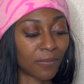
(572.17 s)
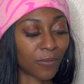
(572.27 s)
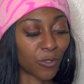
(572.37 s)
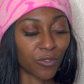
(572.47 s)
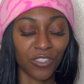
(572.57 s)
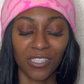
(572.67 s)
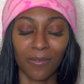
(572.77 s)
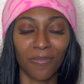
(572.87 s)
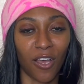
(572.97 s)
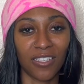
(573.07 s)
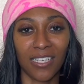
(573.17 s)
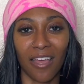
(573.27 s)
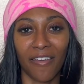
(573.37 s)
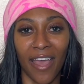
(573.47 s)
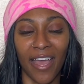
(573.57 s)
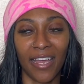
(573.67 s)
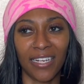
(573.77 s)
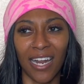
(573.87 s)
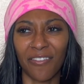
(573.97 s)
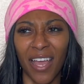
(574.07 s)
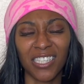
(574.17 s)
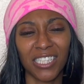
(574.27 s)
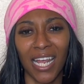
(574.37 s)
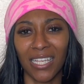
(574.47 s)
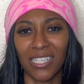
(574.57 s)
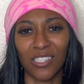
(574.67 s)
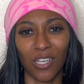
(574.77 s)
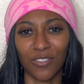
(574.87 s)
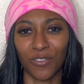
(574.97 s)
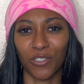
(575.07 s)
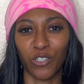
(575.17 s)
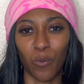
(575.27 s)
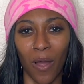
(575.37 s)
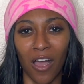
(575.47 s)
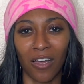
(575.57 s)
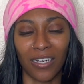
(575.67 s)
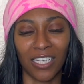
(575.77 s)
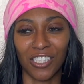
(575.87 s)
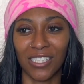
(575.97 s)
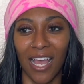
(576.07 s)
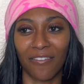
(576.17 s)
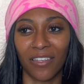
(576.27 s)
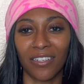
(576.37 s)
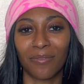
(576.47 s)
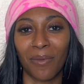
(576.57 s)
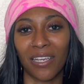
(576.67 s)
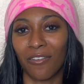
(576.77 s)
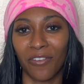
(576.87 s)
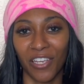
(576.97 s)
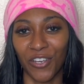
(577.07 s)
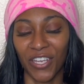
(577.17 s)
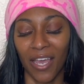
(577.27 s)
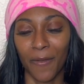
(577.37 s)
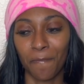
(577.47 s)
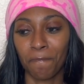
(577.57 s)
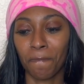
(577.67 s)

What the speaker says: those were just some thoughts that I've had, and I've actually had these thoughts for a little while, and I just haven't made the video yet,